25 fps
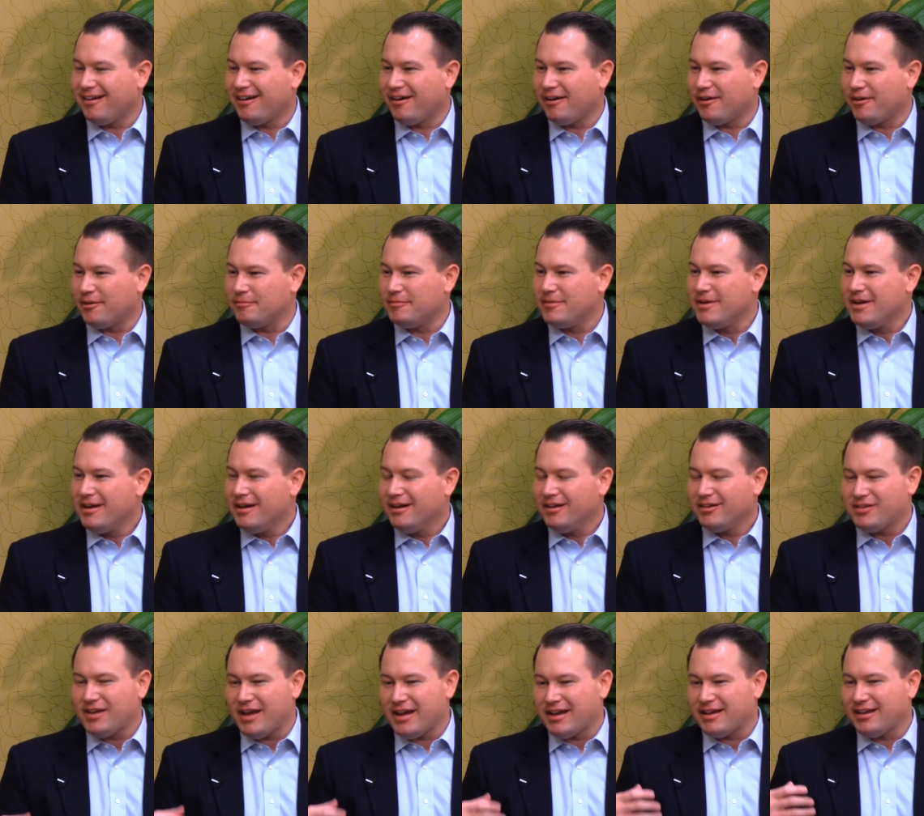um,
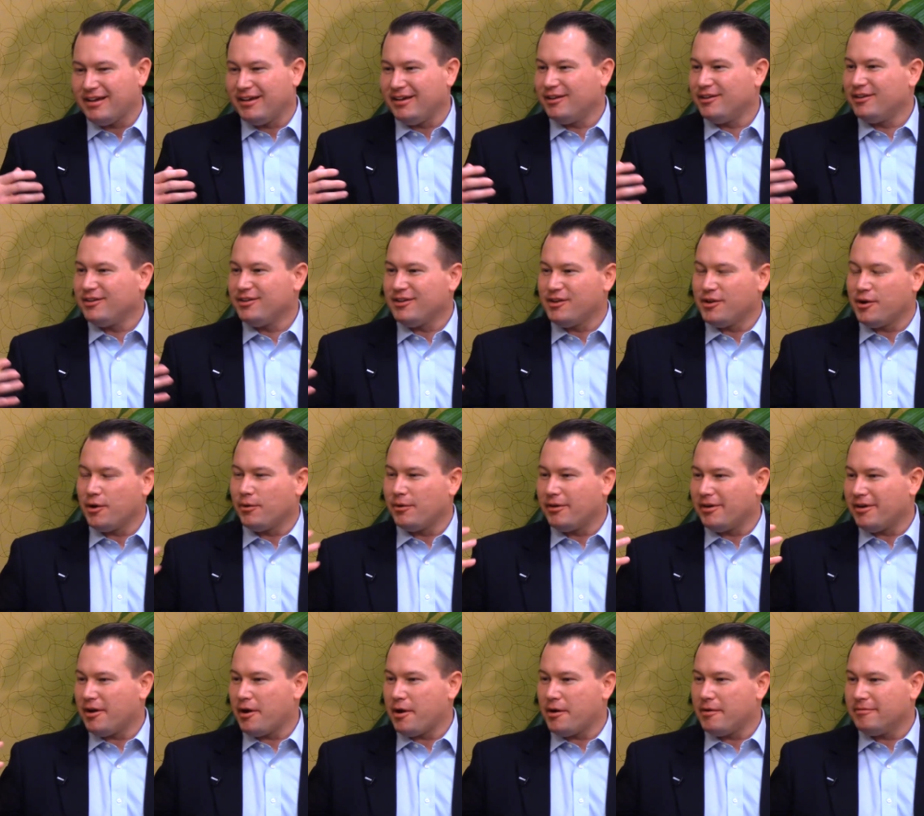taking you know
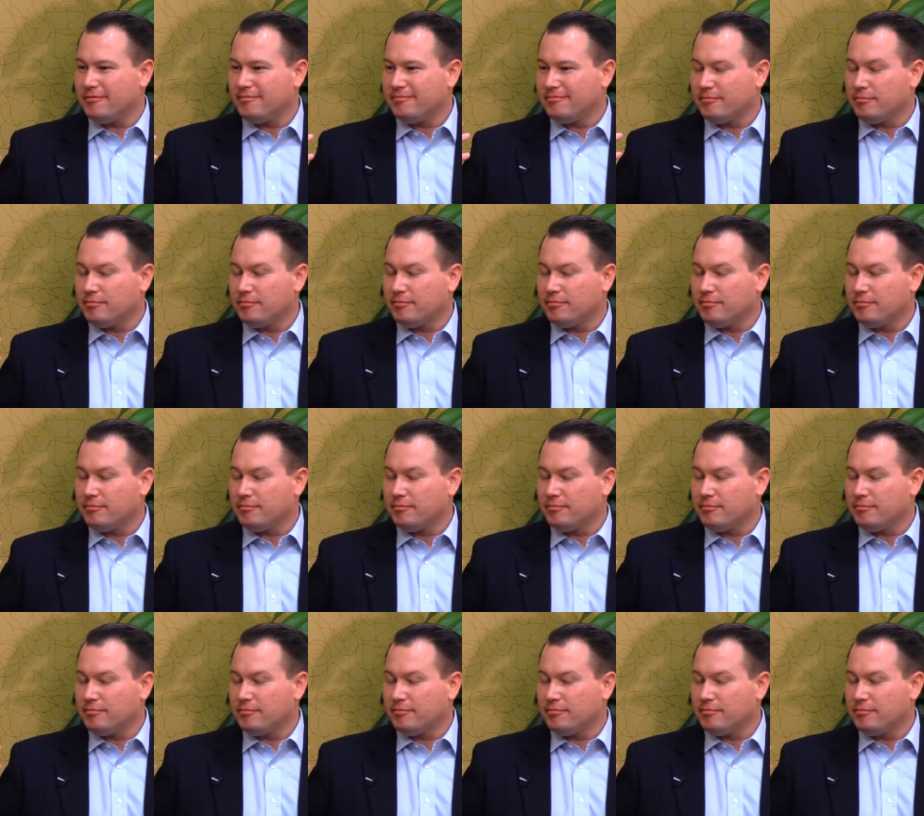uh,